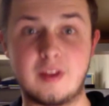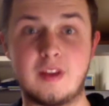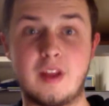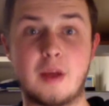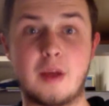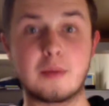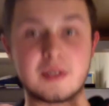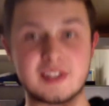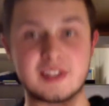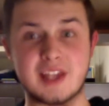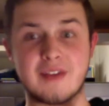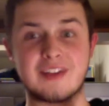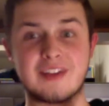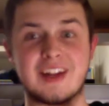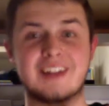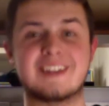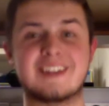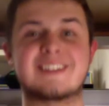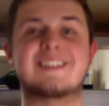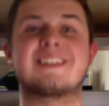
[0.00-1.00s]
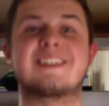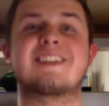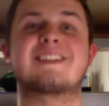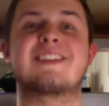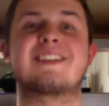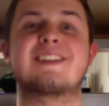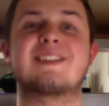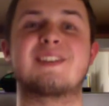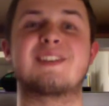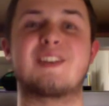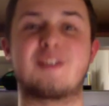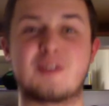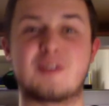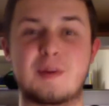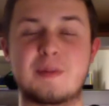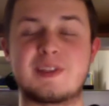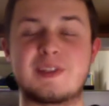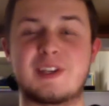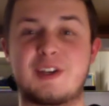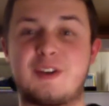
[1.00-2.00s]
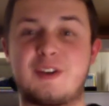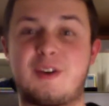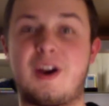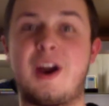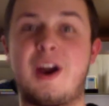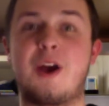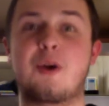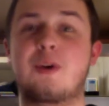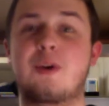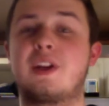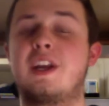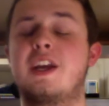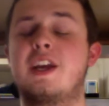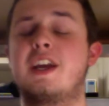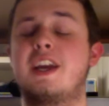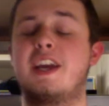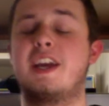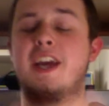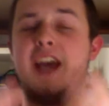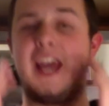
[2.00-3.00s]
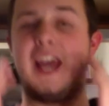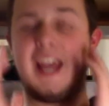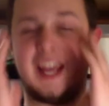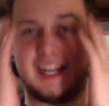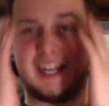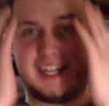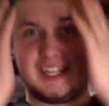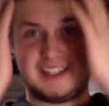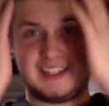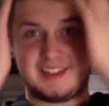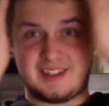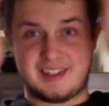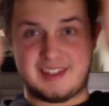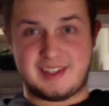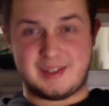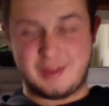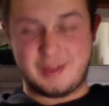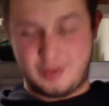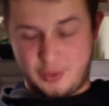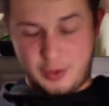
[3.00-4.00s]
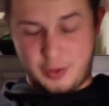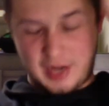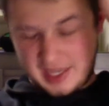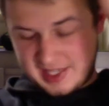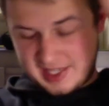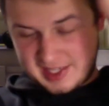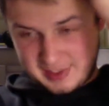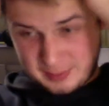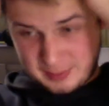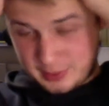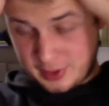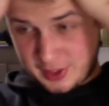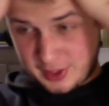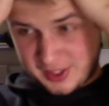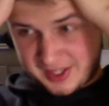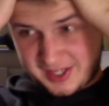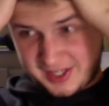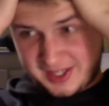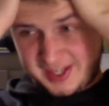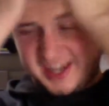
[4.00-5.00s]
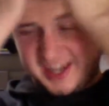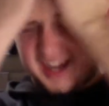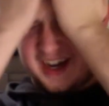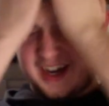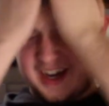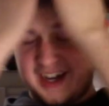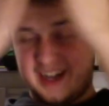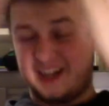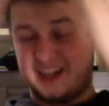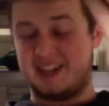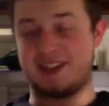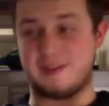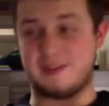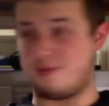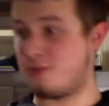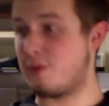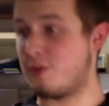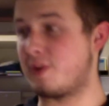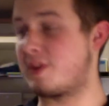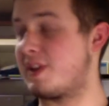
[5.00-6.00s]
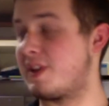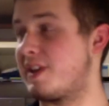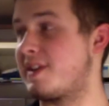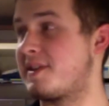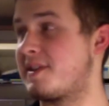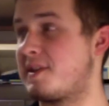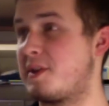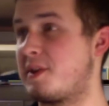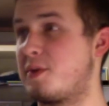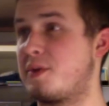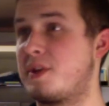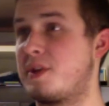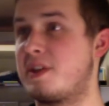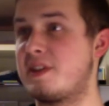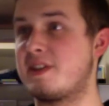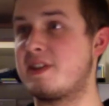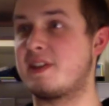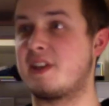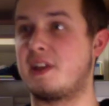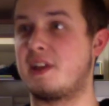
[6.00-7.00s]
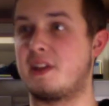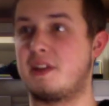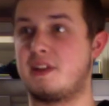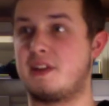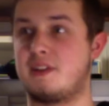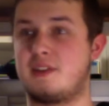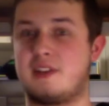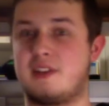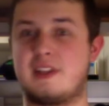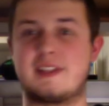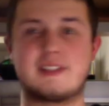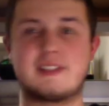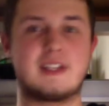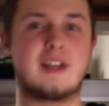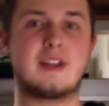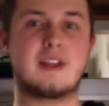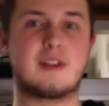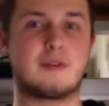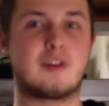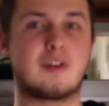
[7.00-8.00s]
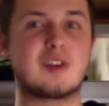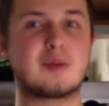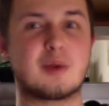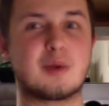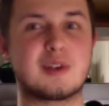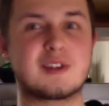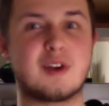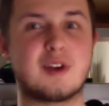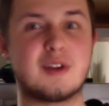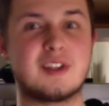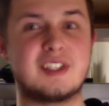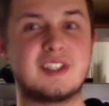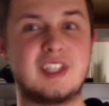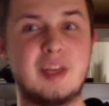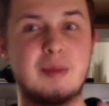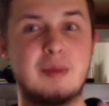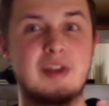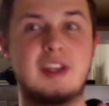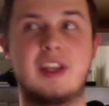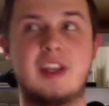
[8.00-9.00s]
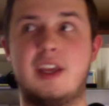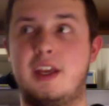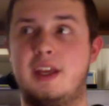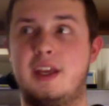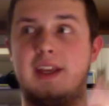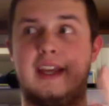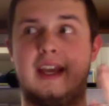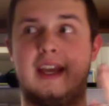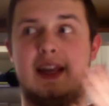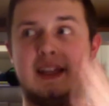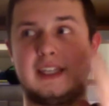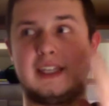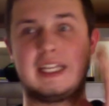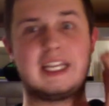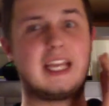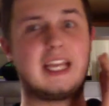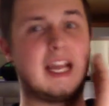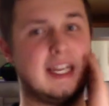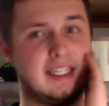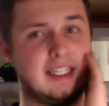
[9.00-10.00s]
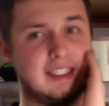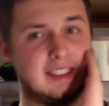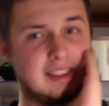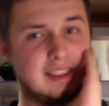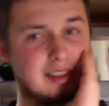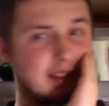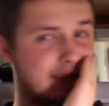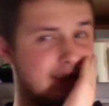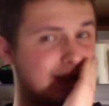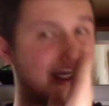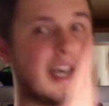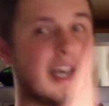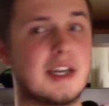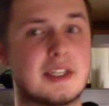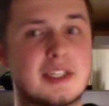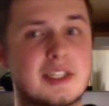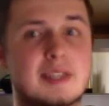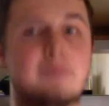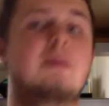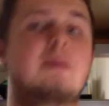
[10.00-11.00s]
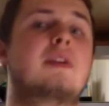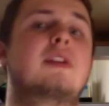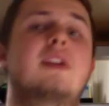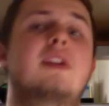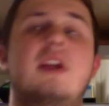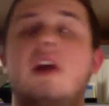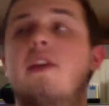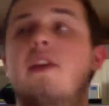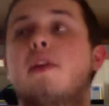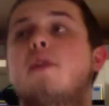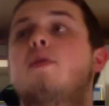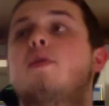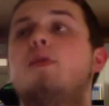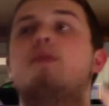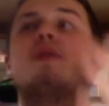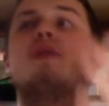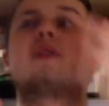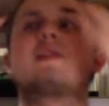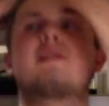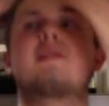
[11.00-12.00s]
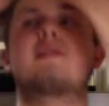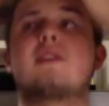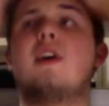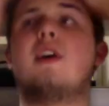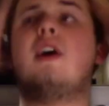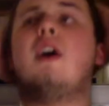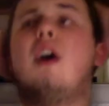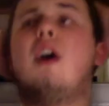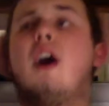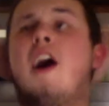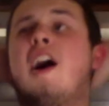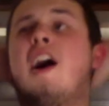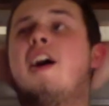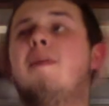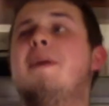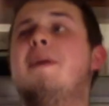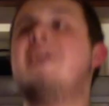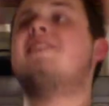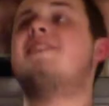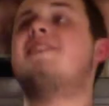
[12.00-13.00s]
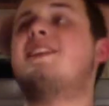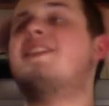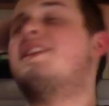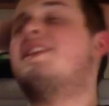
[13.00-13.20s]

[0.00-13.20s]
Number 7 on this list is The Crimson Crown, and it's this crazy book, and it's the 4th in a series, and it's the first book is called The Demon King, and it kind of sucks, but the other 3 books are amazing.